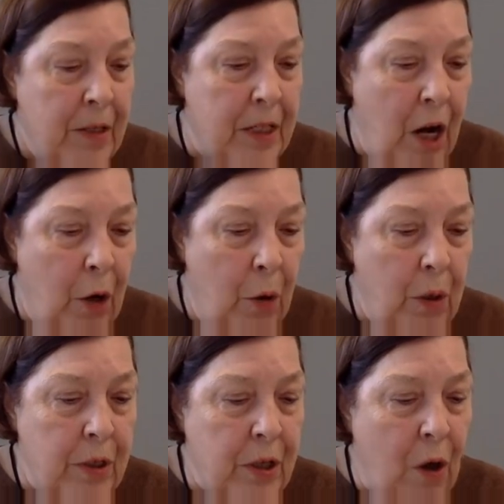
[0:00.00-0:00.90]

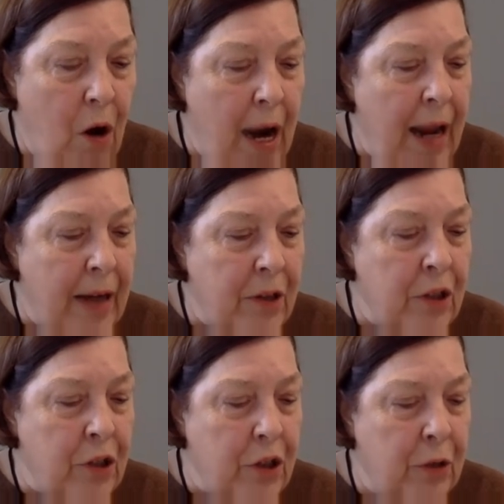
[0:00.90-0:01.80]
So, so our
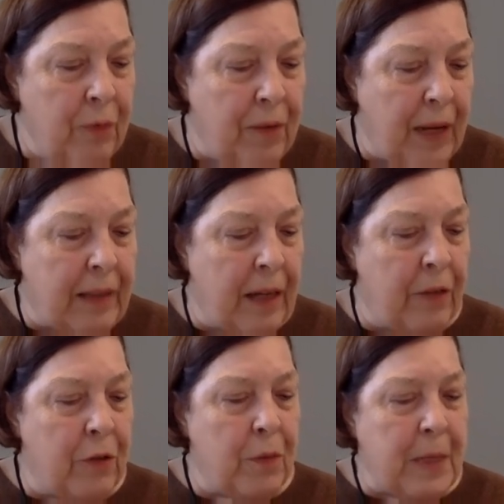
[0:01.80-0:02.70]
actions do affect
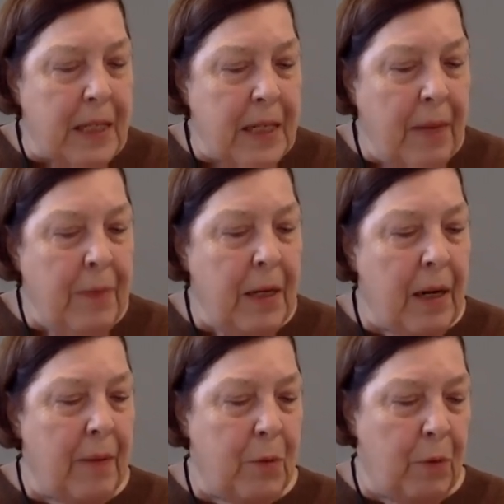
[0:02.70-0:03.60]
others, but
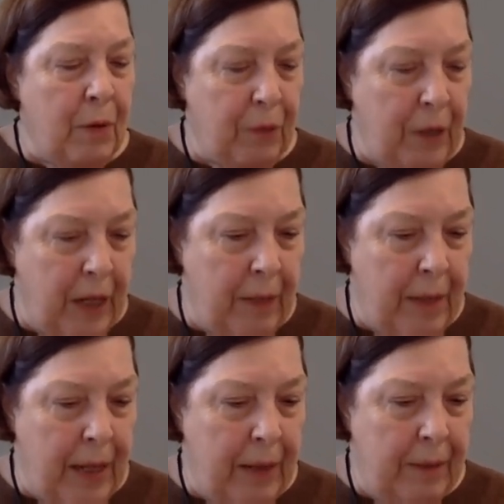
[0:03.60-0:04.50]
sometimes we forget
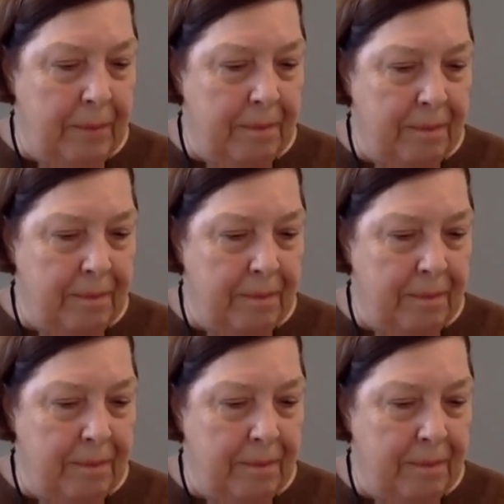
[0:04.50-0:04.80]
about it.